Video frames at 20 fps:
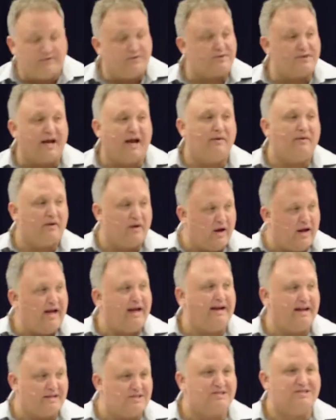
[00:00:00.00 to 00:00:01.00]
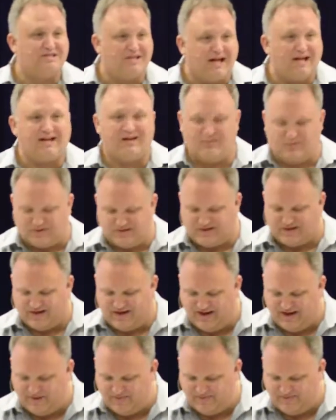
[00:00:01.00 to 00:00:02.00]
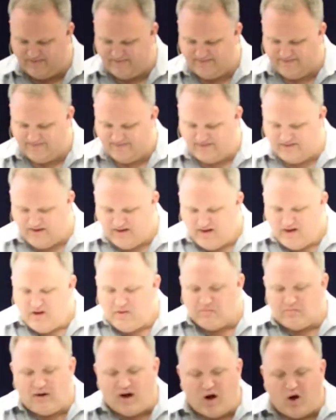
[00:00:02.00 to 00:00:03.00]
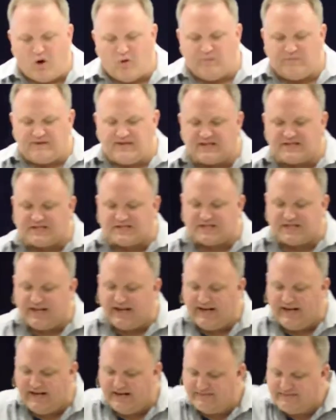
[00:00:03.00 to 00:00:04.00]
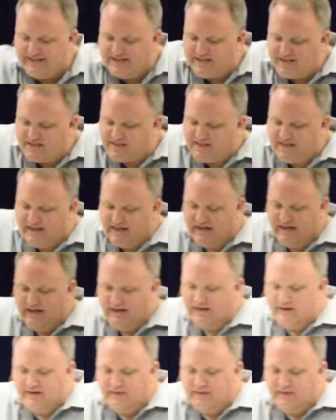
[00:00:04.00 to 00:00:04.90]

you stay where you're at, that's exactly what's going to happen. Behold, this city, this city